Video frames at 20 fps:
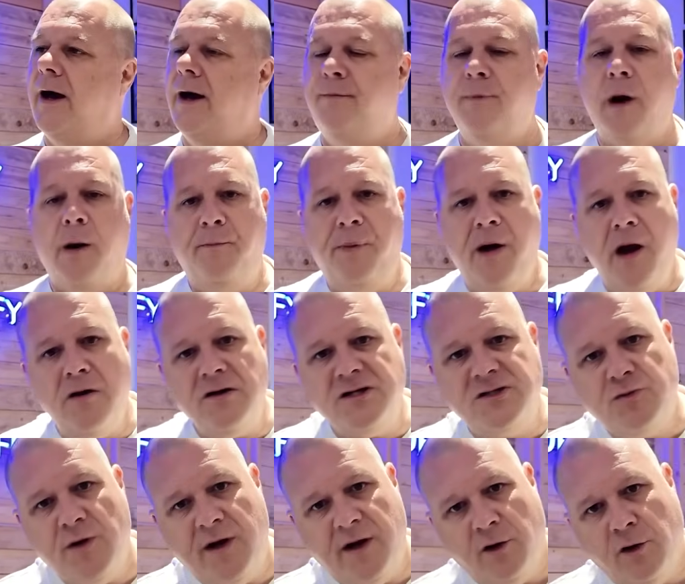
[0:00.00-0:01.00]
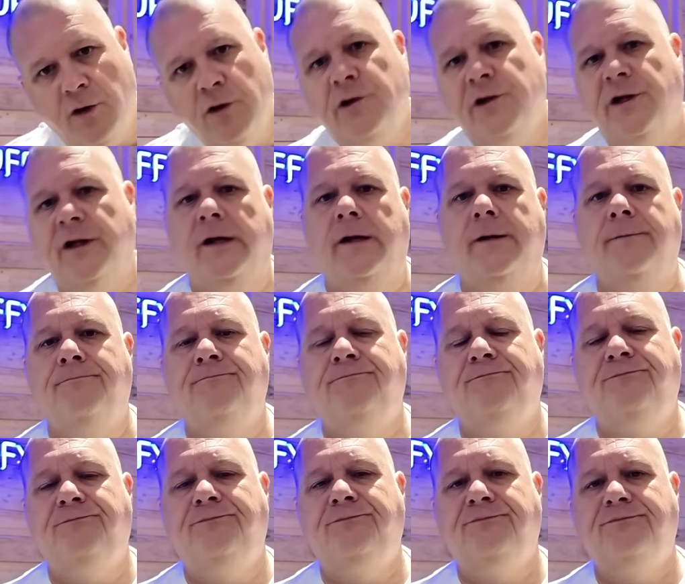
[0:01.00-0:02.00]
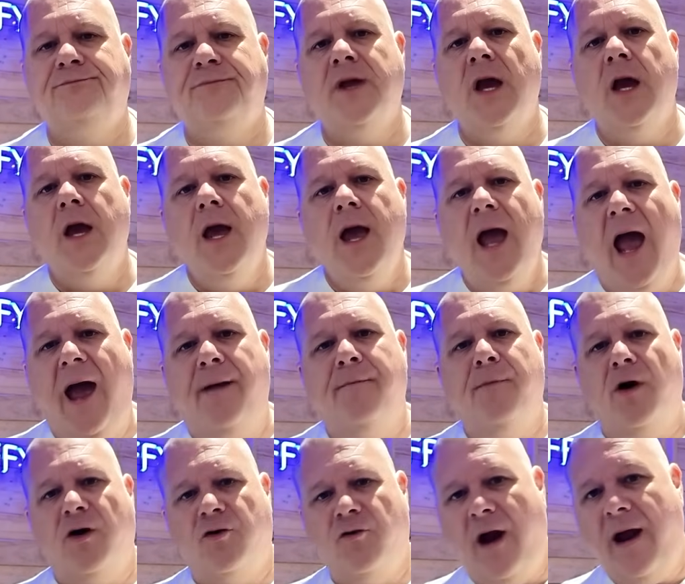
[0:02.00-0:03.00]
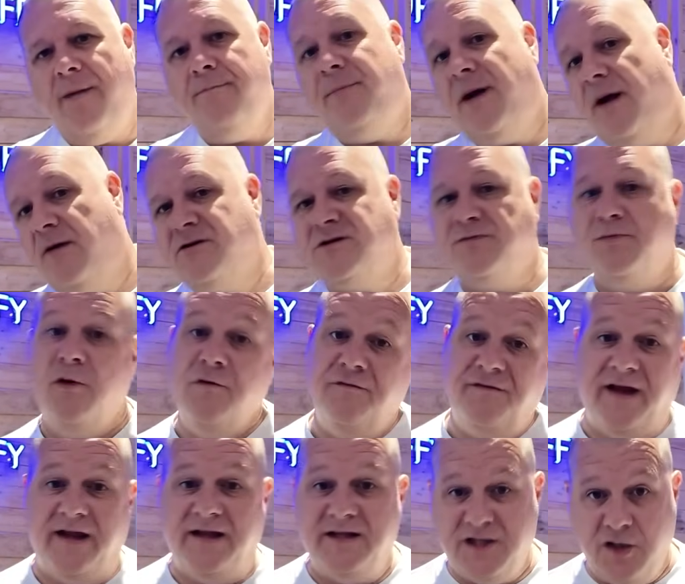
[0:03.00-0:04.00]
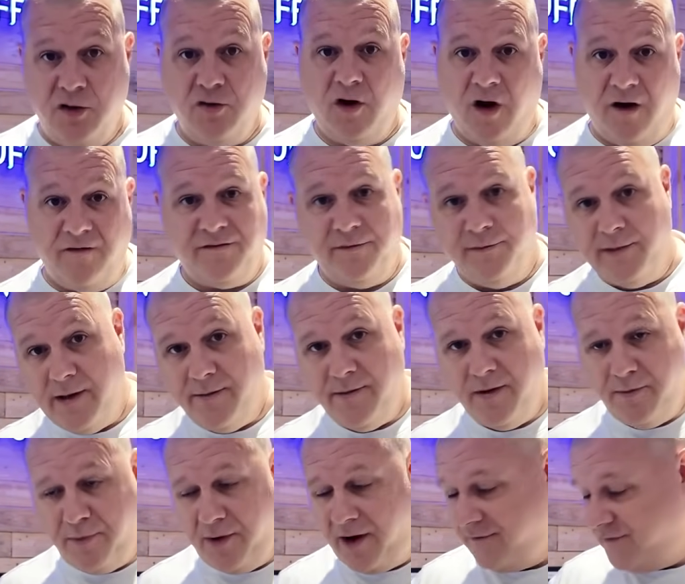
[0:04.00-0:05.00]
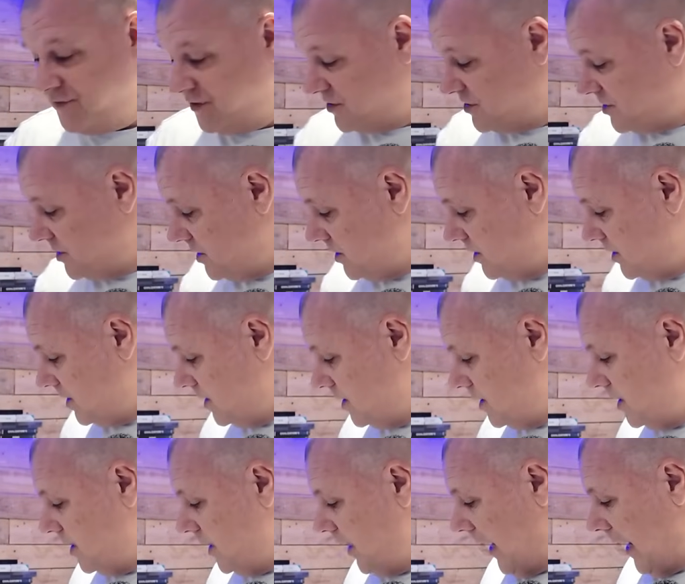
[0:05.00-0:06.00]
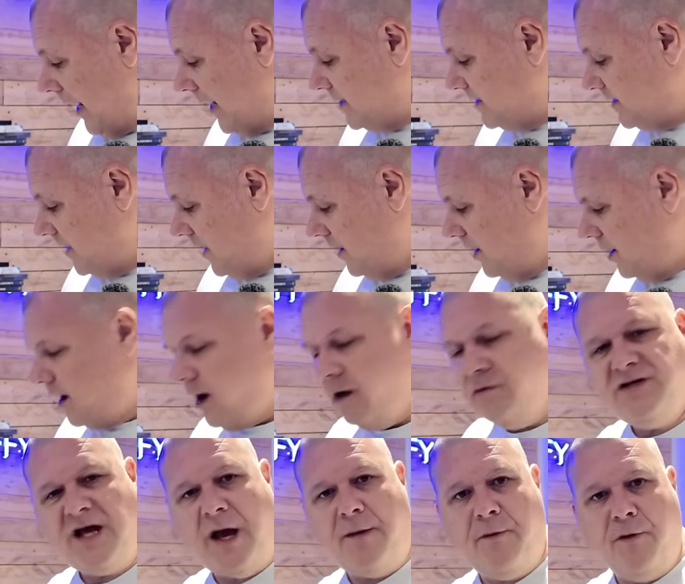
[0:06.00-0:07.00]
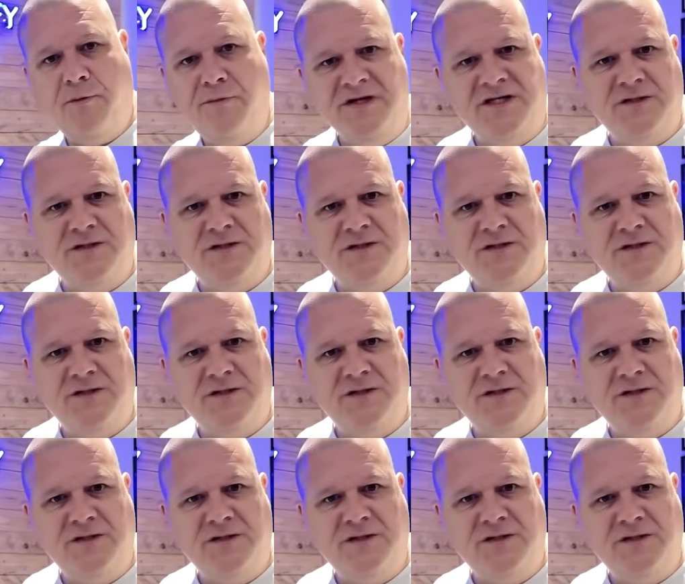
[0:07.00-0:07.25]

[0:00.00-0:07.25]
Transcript: my parents went on holiday. And my grandparents moved in to look after me and my brothers. And I was up on my